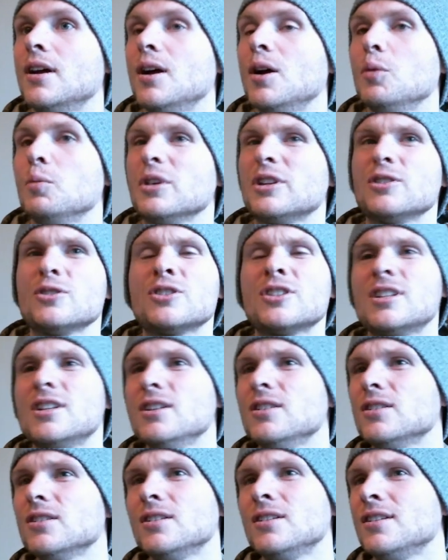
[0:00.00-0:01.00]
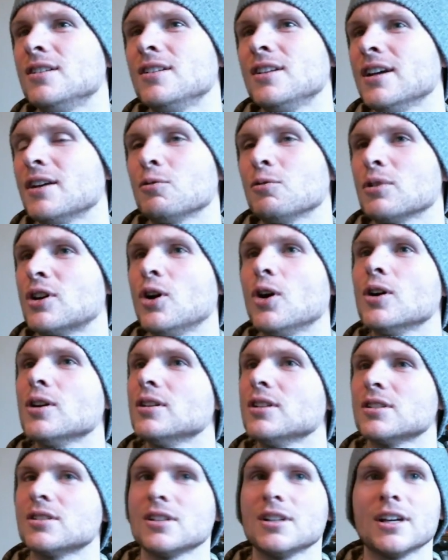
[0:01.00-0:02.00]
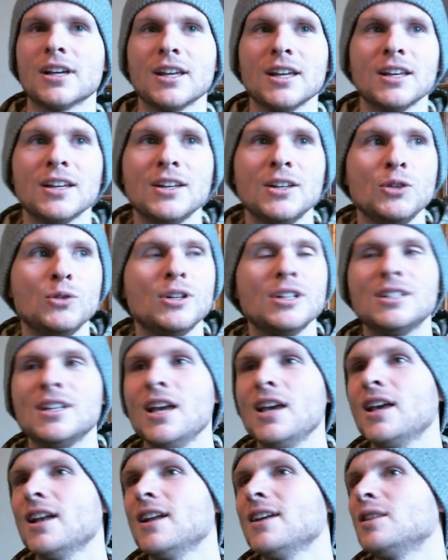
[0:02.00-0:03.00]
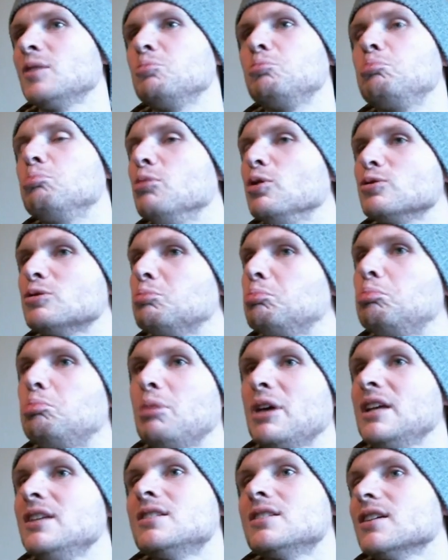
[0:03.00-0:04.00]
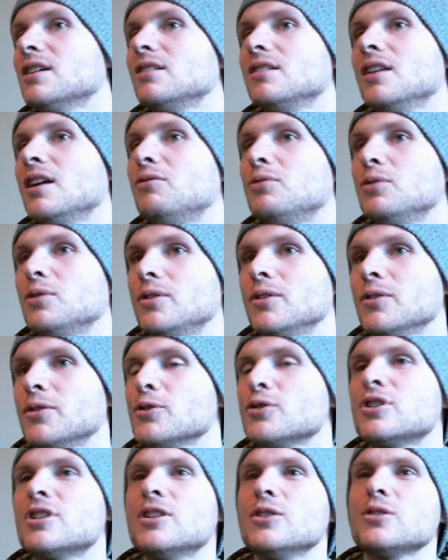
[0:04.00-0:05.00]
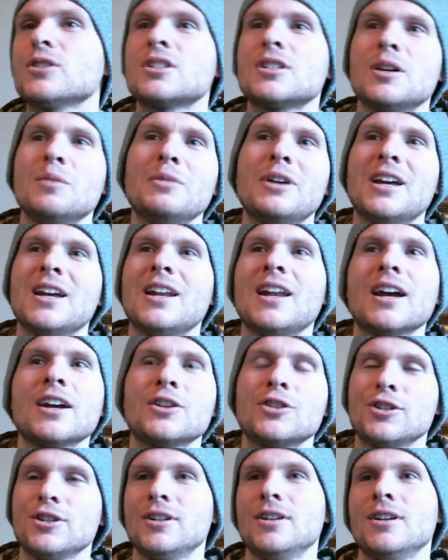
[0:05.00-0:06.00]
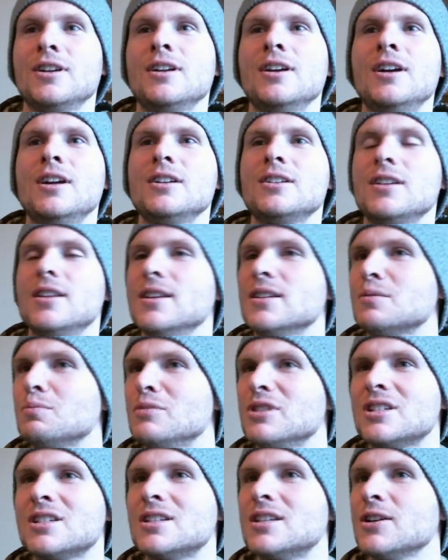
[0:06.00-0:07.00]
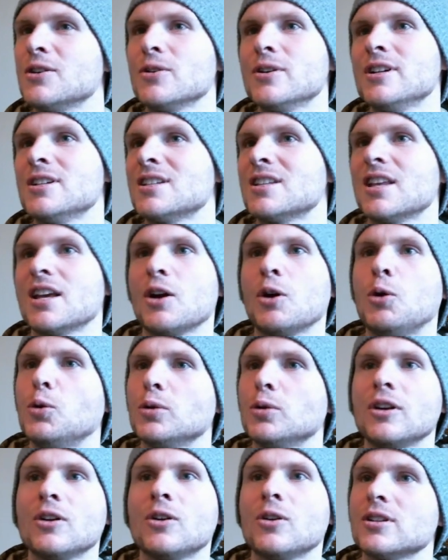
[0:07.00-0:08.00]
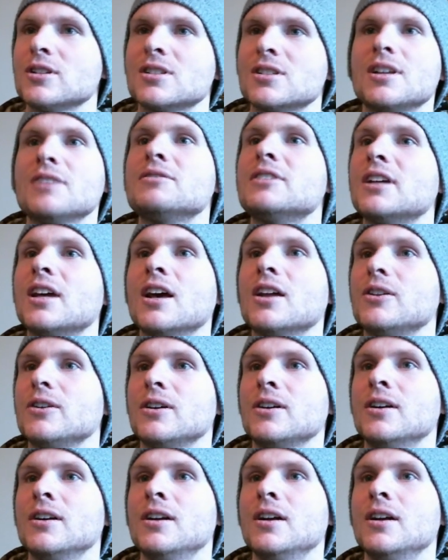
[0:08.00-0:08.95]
But there's still, like, regardless, like you could take it at the most basic level. There's still some connection to this mysterious thing holding all this stuff together.